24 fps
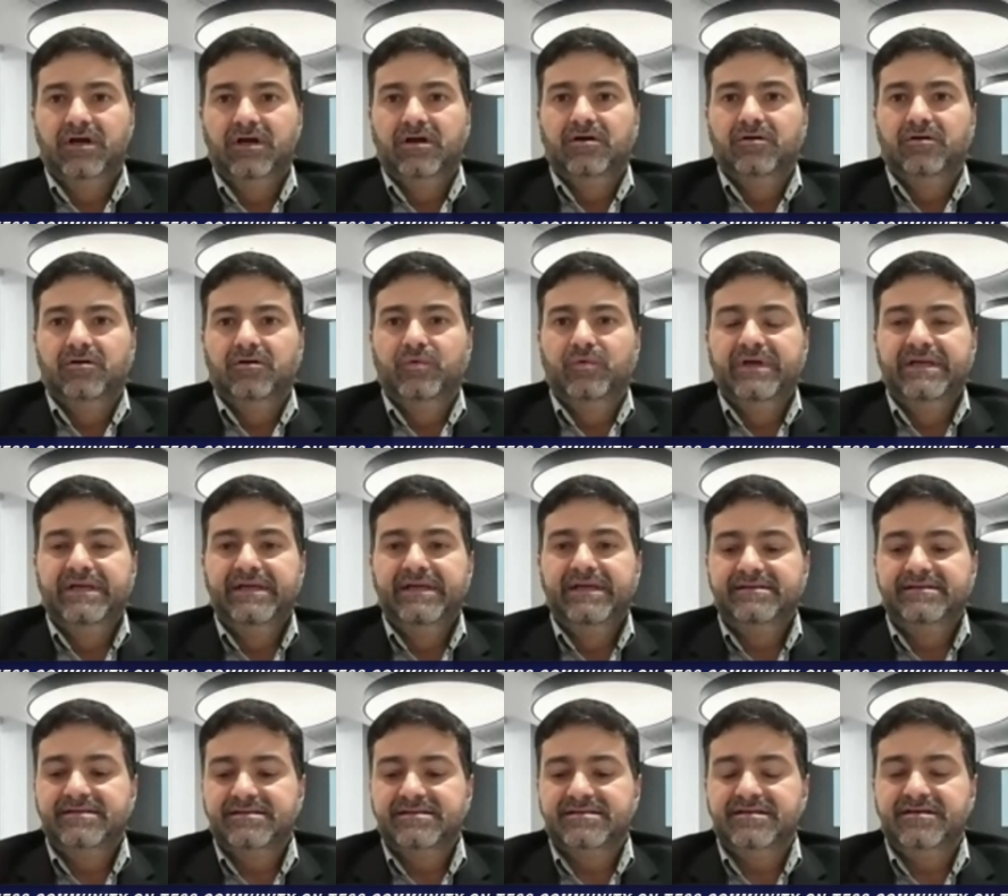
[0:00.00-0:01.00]
we need
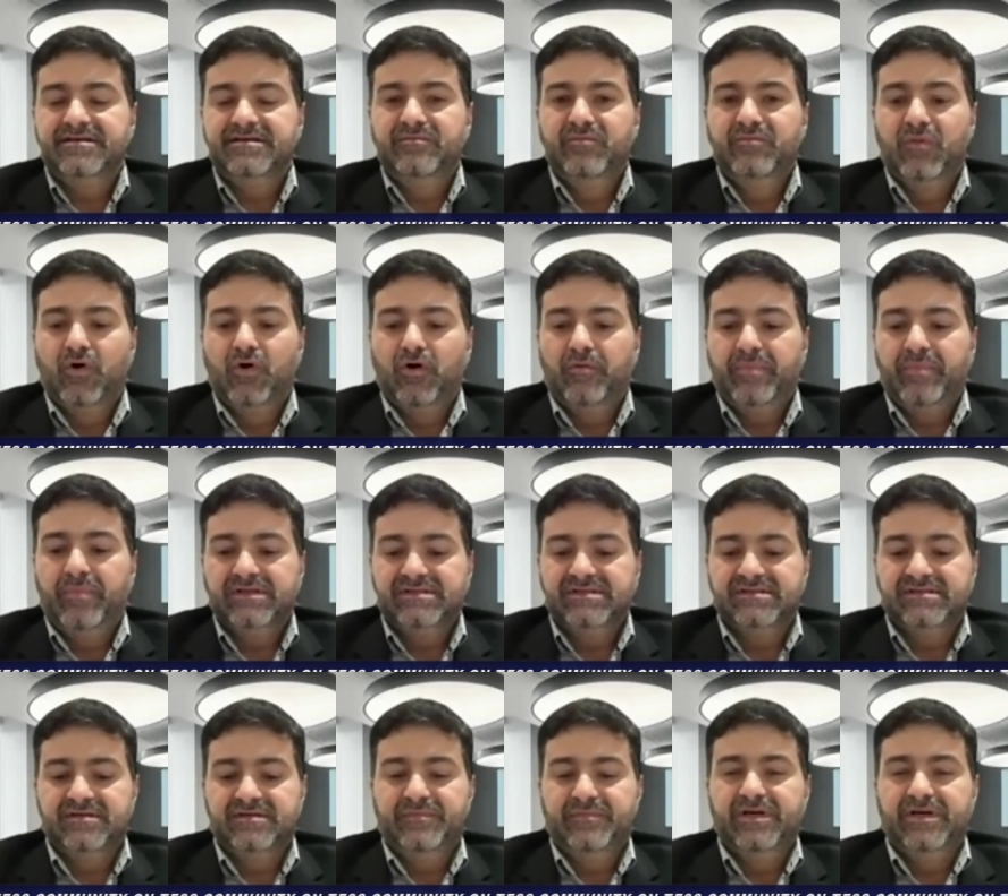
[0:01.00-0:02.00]
to see more
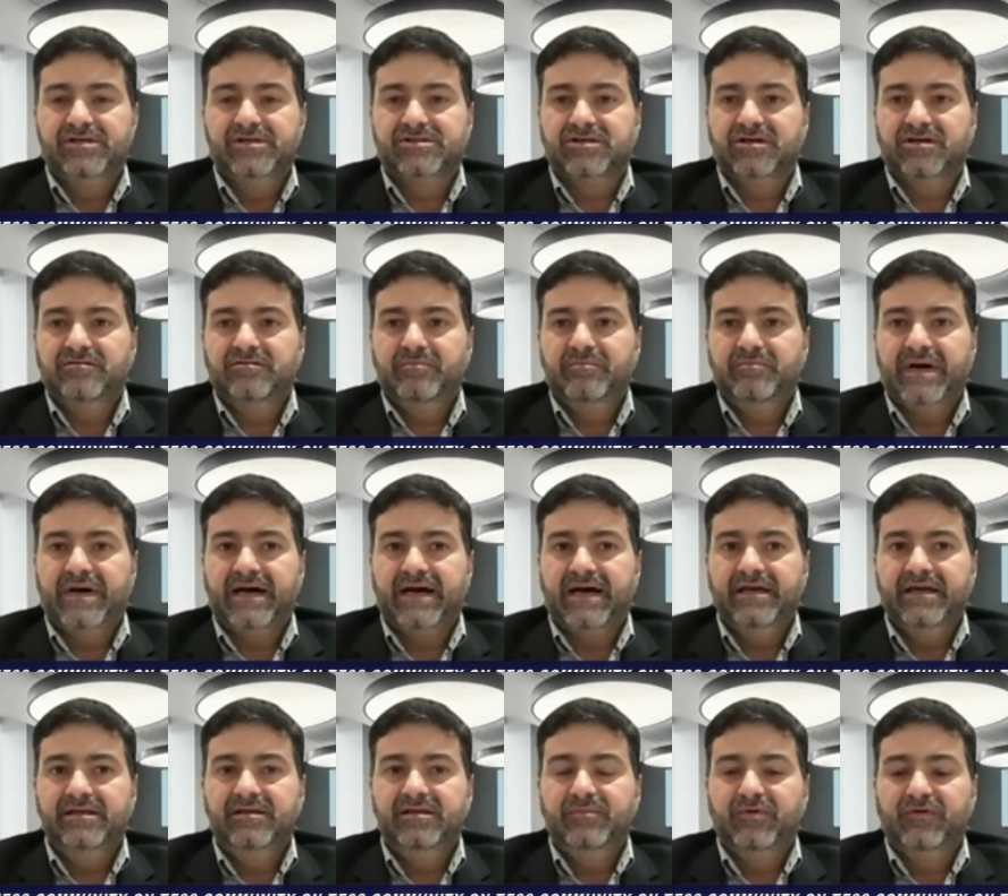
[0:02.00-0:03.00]
participation by
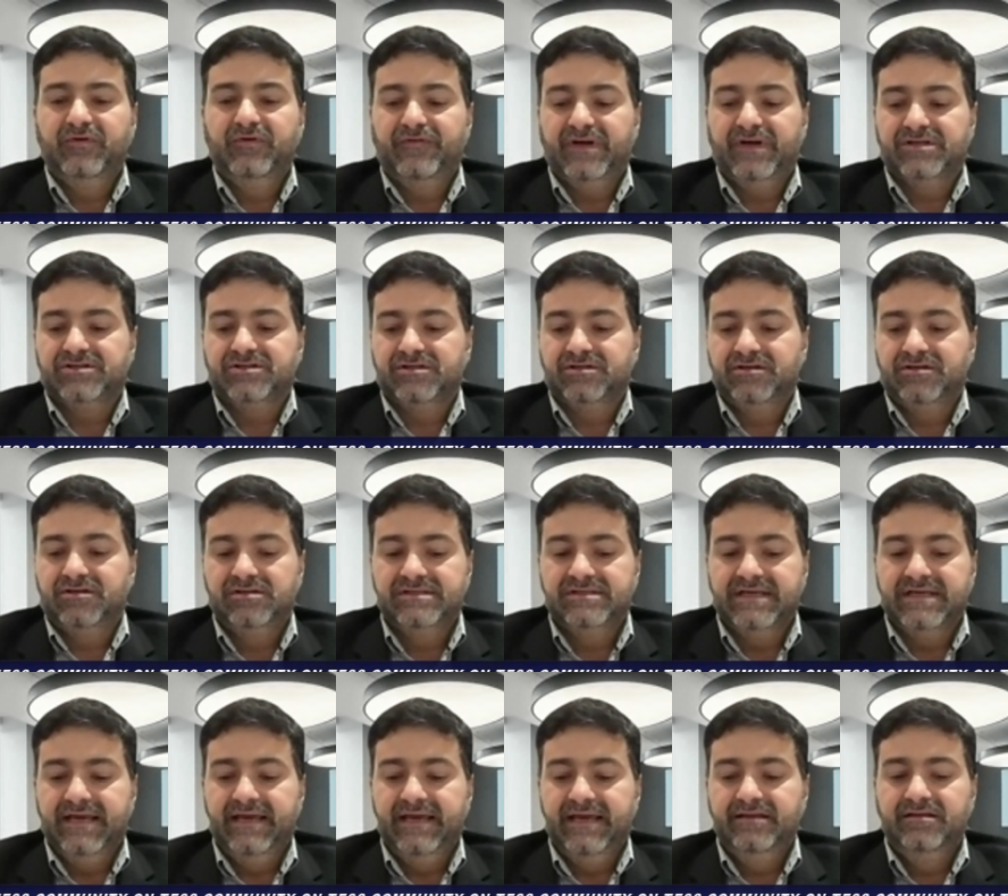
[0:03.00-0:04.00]
the professionals
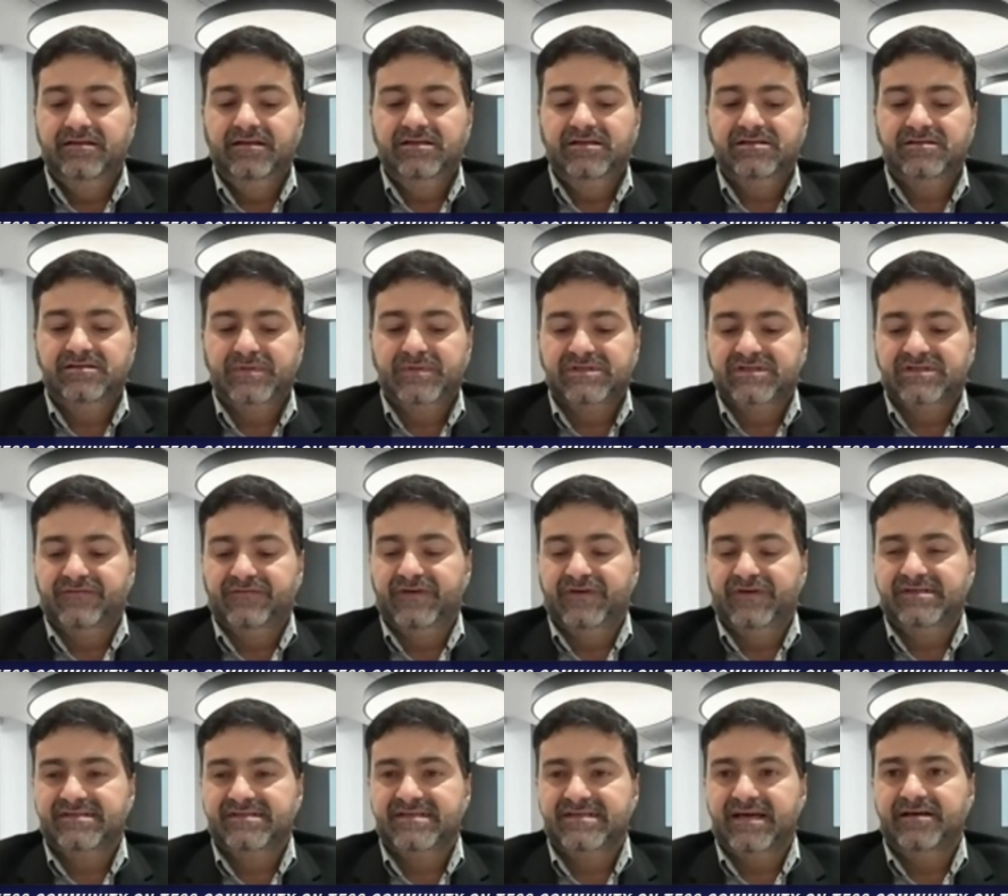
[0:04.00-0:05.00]
in the specific
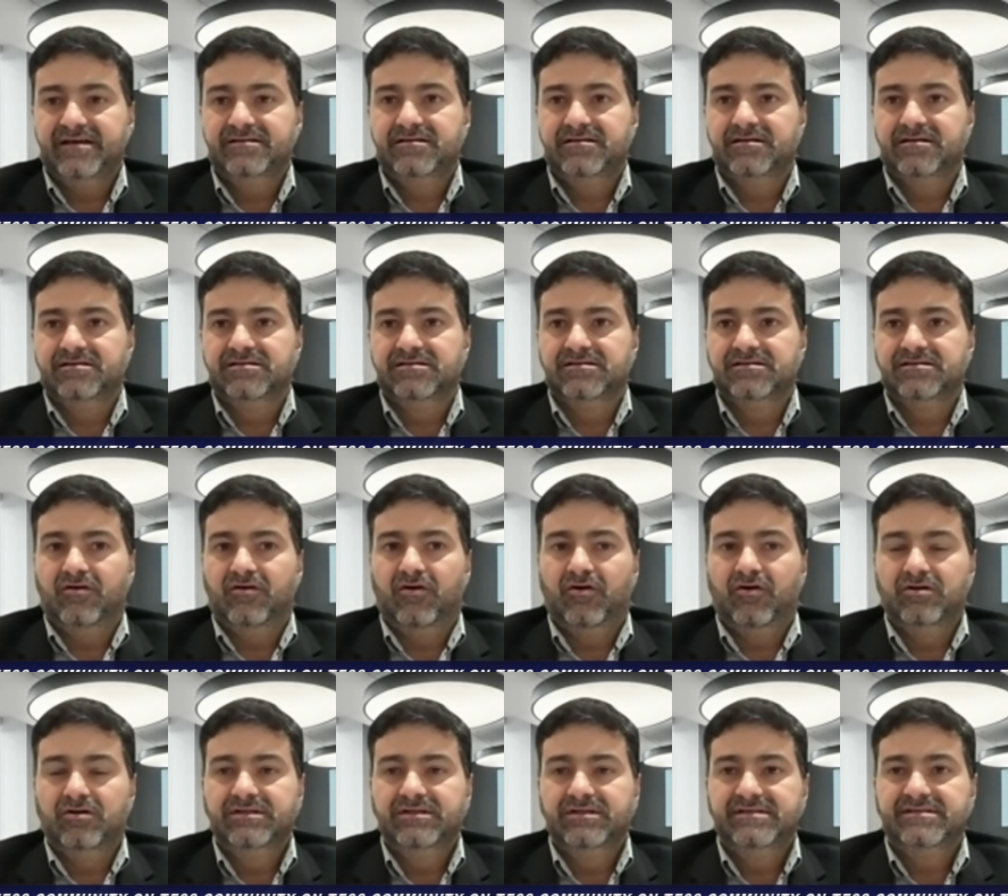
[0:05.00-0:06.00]
sectors
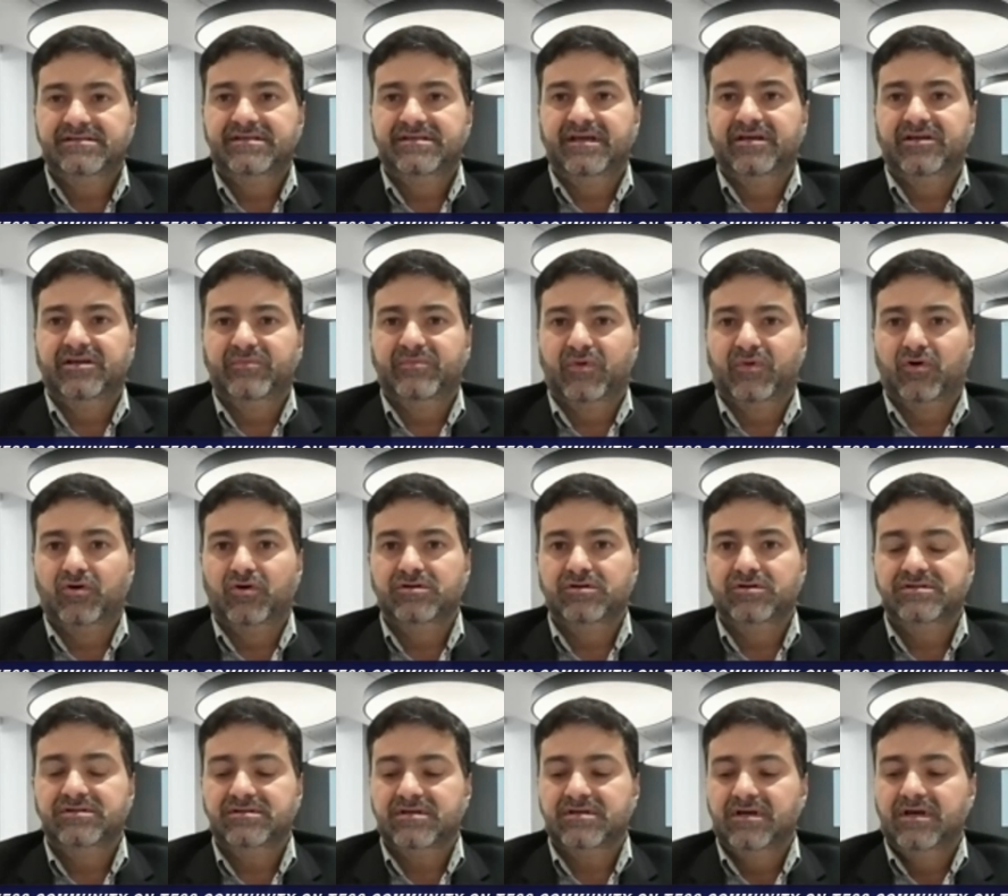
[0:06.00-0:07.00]
on the state
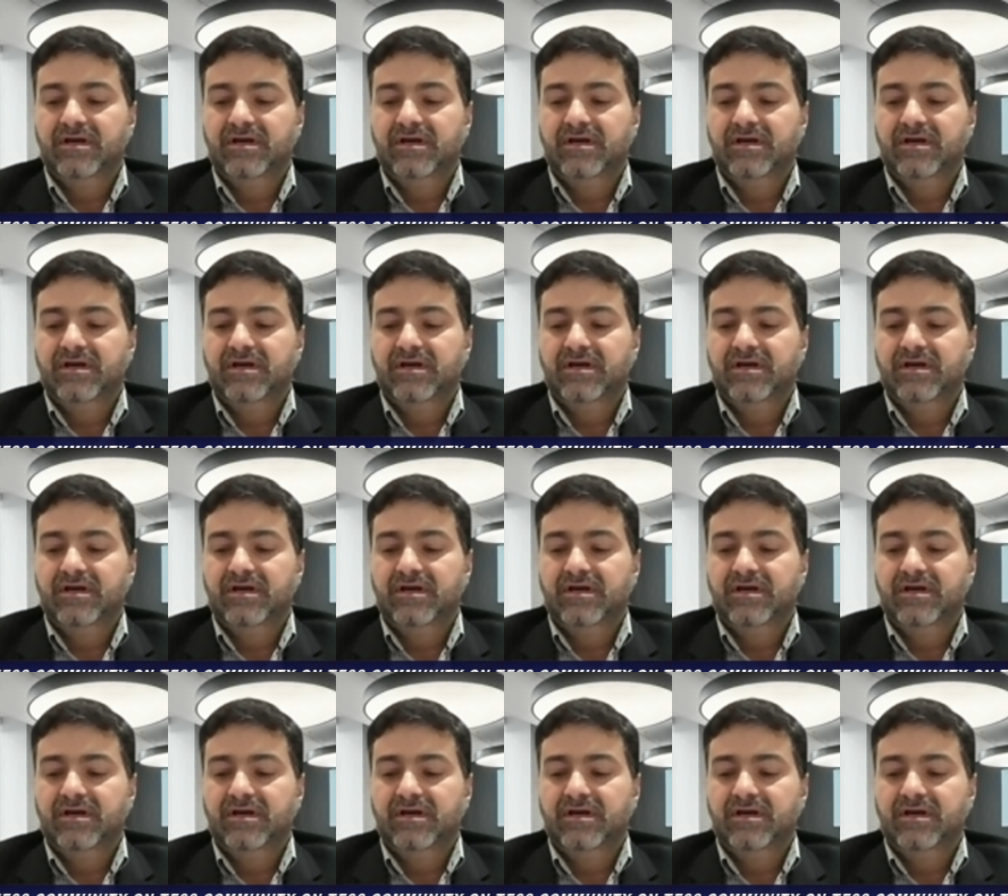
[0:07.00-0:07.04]
boards,